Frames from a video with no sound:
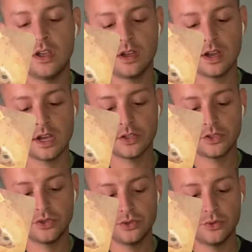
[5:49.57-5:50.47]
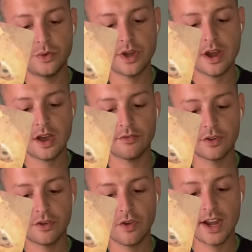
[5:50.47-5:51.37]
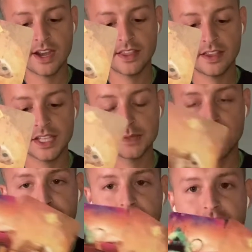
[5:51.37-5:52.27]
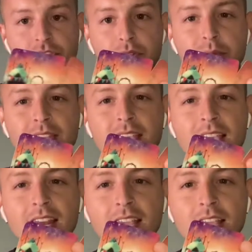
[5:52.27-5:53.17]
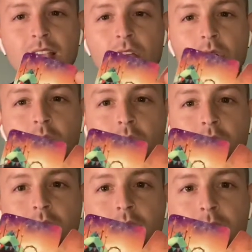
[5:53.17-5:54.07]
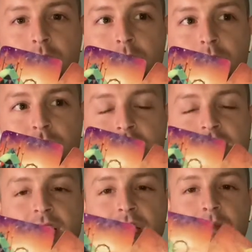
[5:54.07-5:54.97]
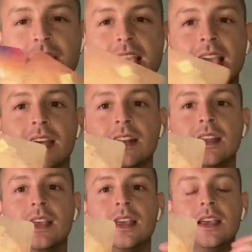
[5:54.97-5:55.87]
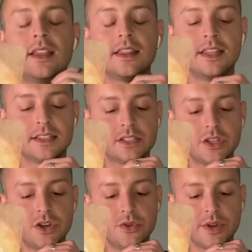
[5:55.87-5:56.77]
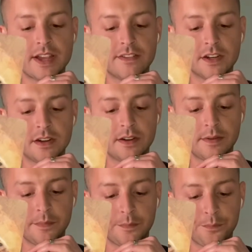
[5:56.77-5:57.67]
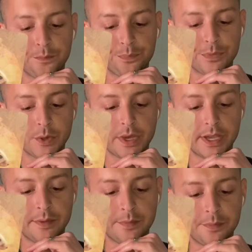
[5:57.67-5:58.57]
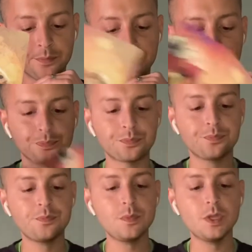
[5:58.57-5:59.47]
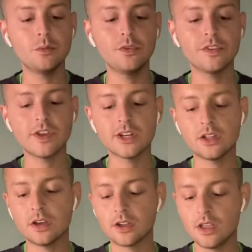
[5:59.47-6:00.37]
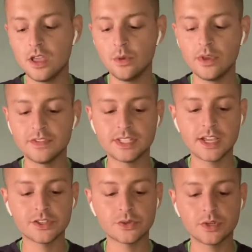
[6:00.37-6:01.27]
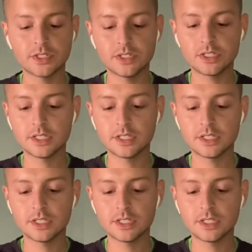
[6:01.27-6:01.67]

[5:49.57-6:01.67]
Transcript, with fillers: uh, to not regret anything, especially since you're beginning or um, recently began this new endeavor. Okay? Moving right along, we have the Ten of Swords.